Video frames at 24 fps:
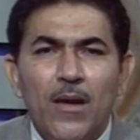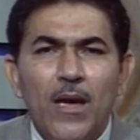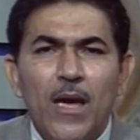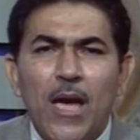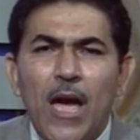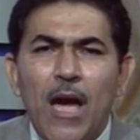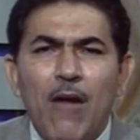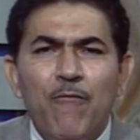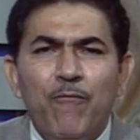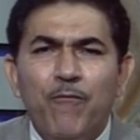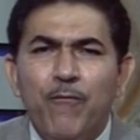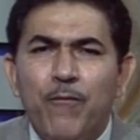
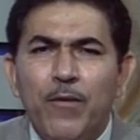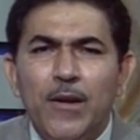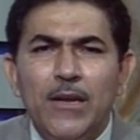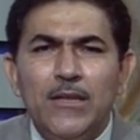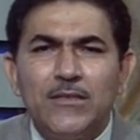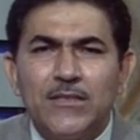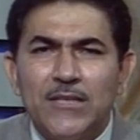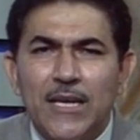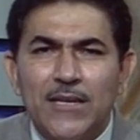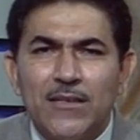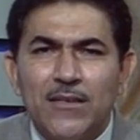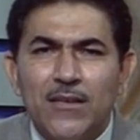every
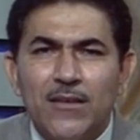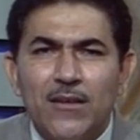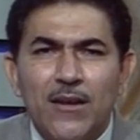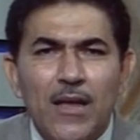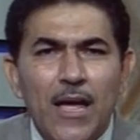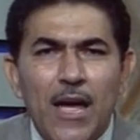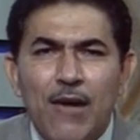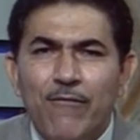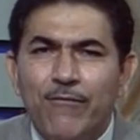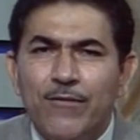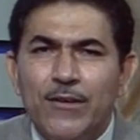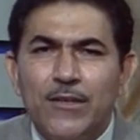sector,
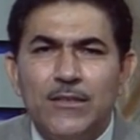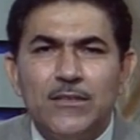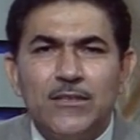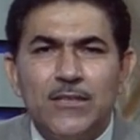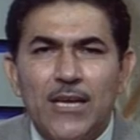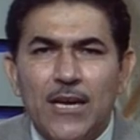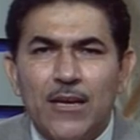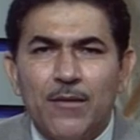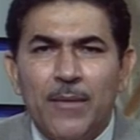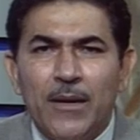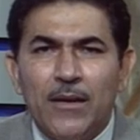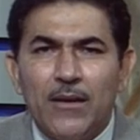every
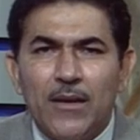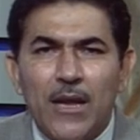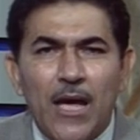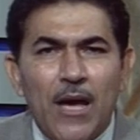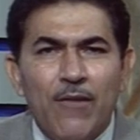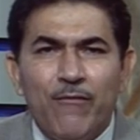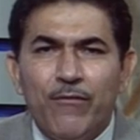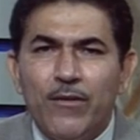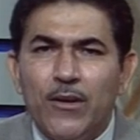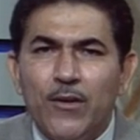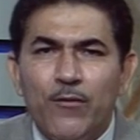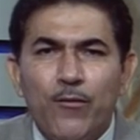segment,
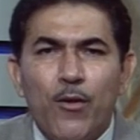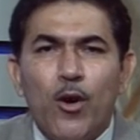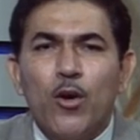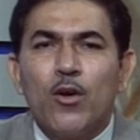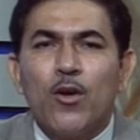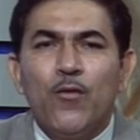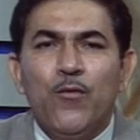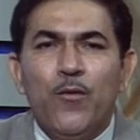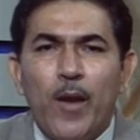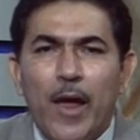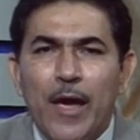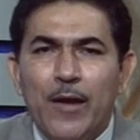every walk
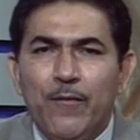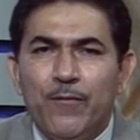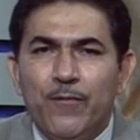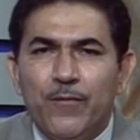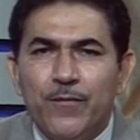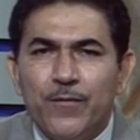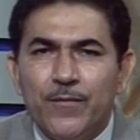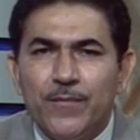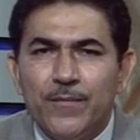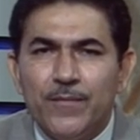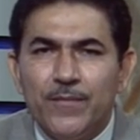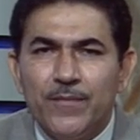of
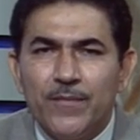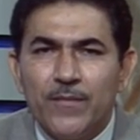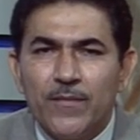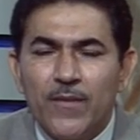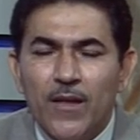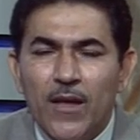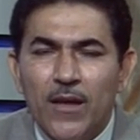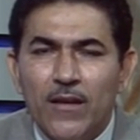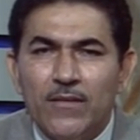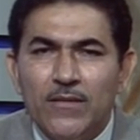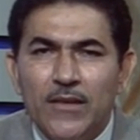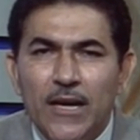life,
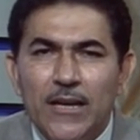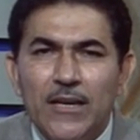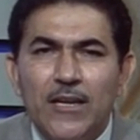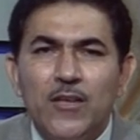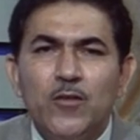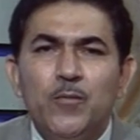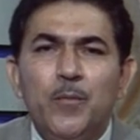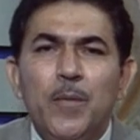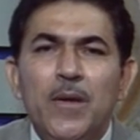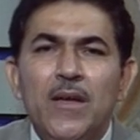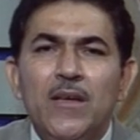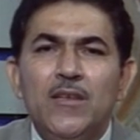that is
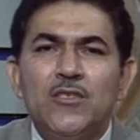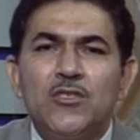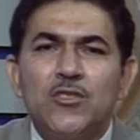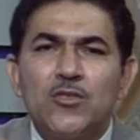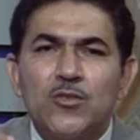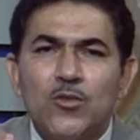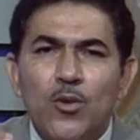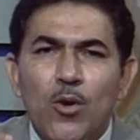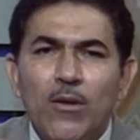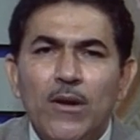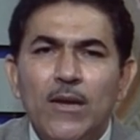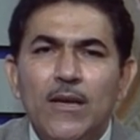being
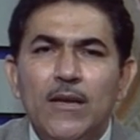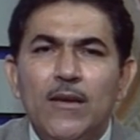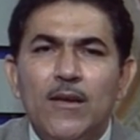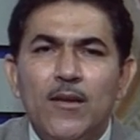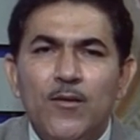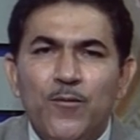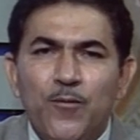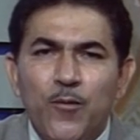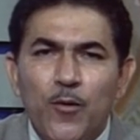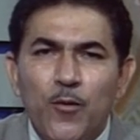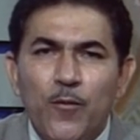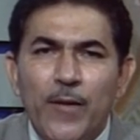strongly
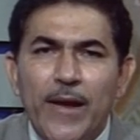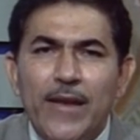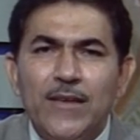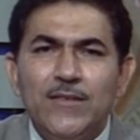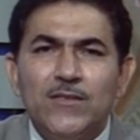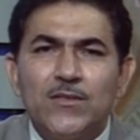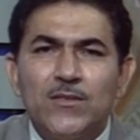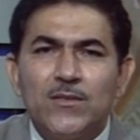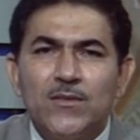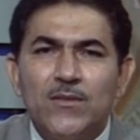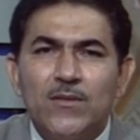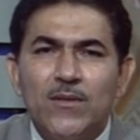
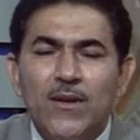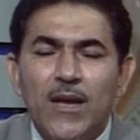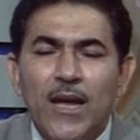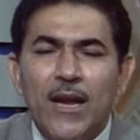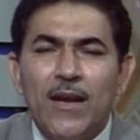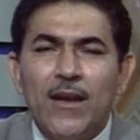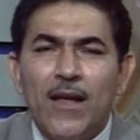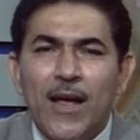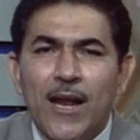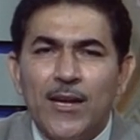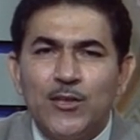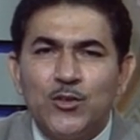influenced
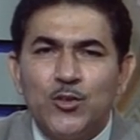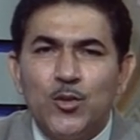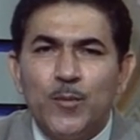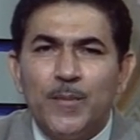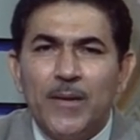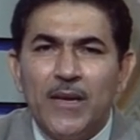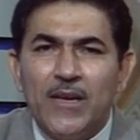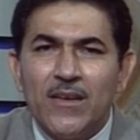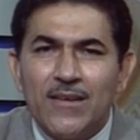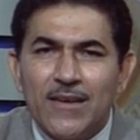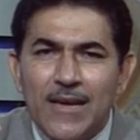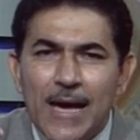and also
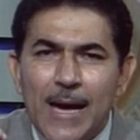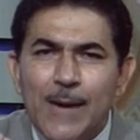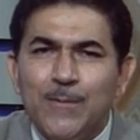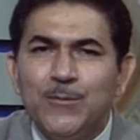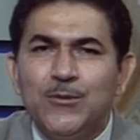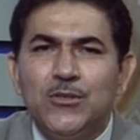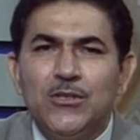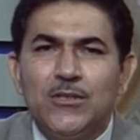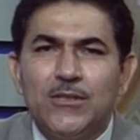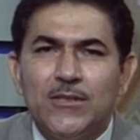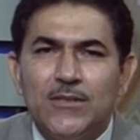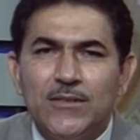being
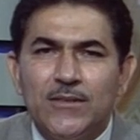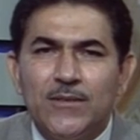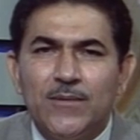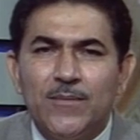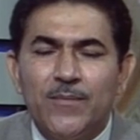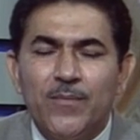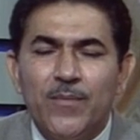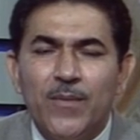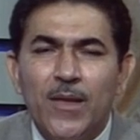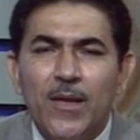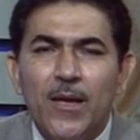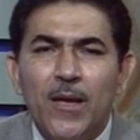captured
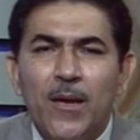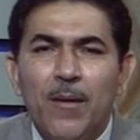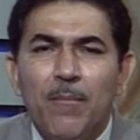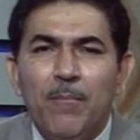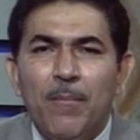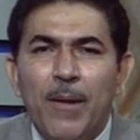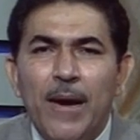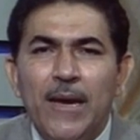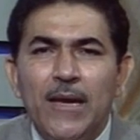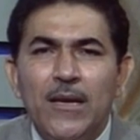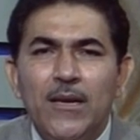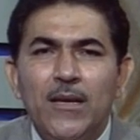
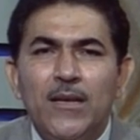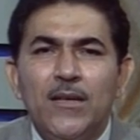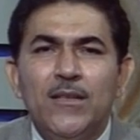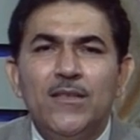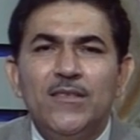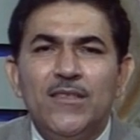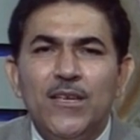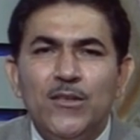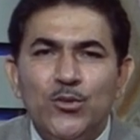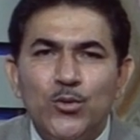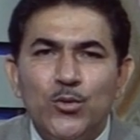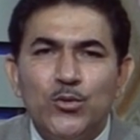by
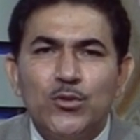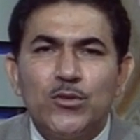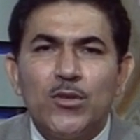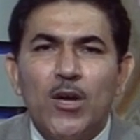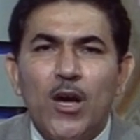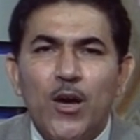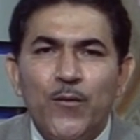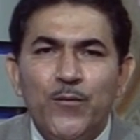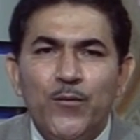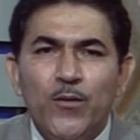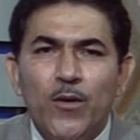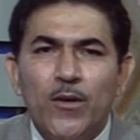the use
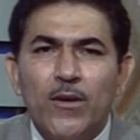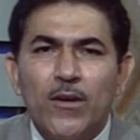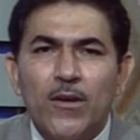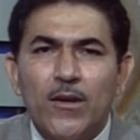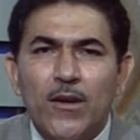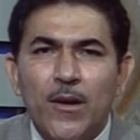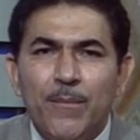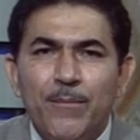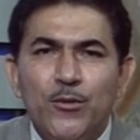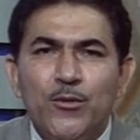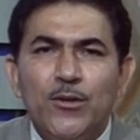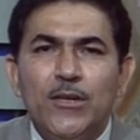of your
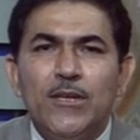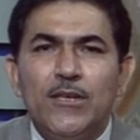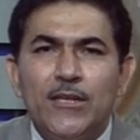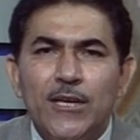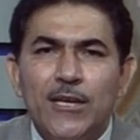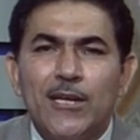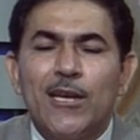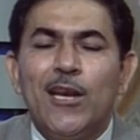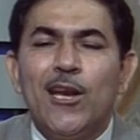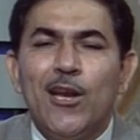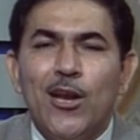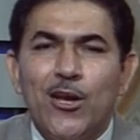computing
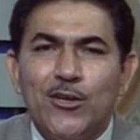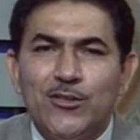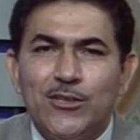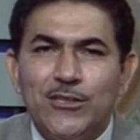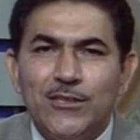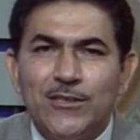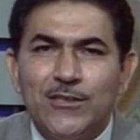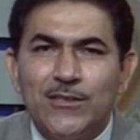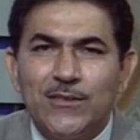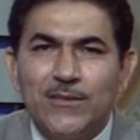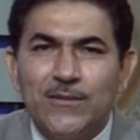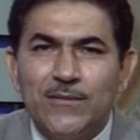
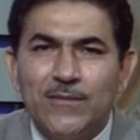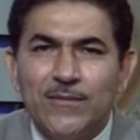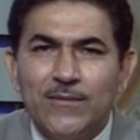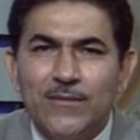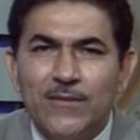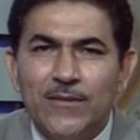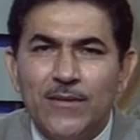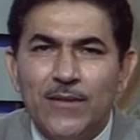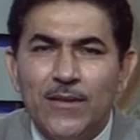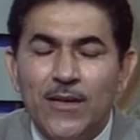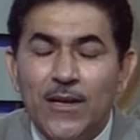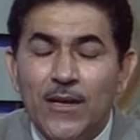technologies.
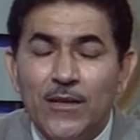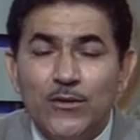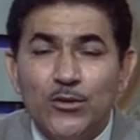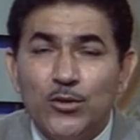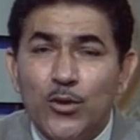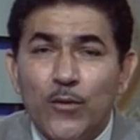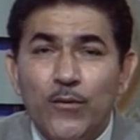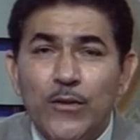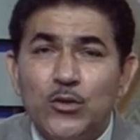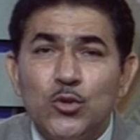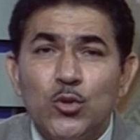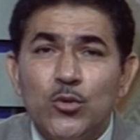So
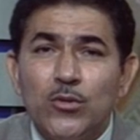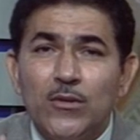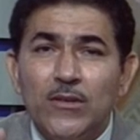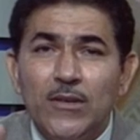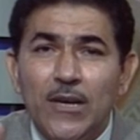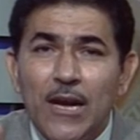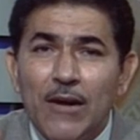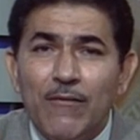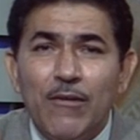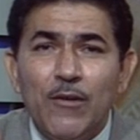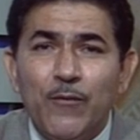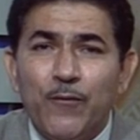we should
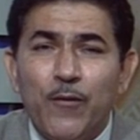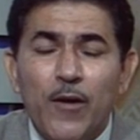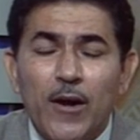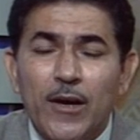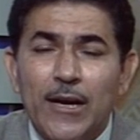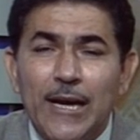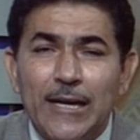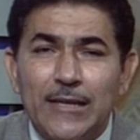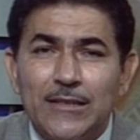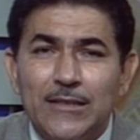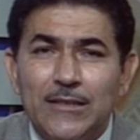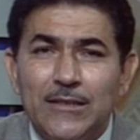never
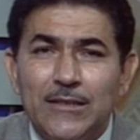forget